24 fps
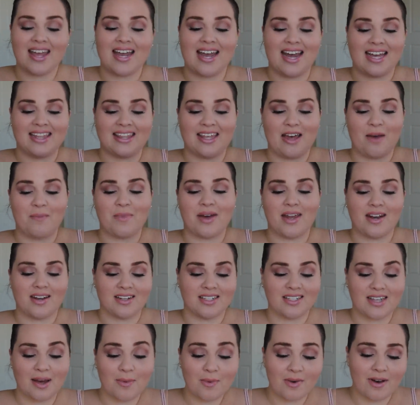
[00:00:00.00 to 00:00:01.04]
got them in
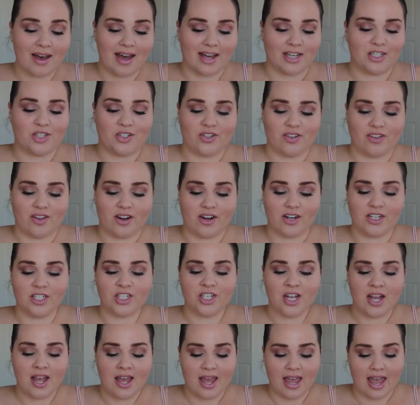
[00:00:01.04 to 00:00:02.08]
a XXL
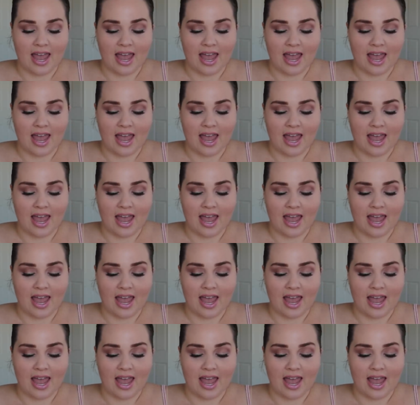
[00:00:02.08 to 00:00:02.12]
large,